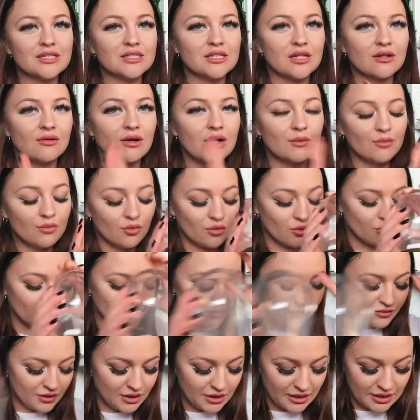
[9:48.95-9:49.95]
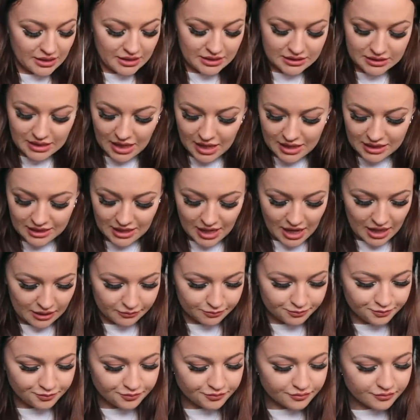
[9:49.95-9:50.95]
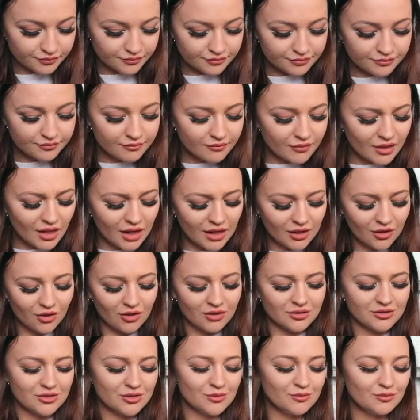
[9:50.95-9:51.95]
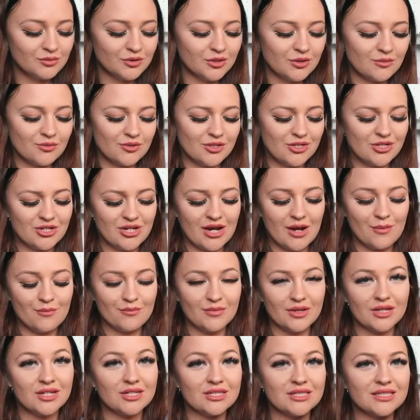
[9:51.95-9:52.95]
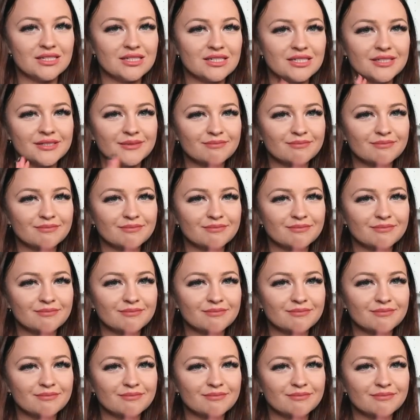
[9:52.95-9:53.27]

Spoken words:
So I bought one of these, and then I got some blueberry jam because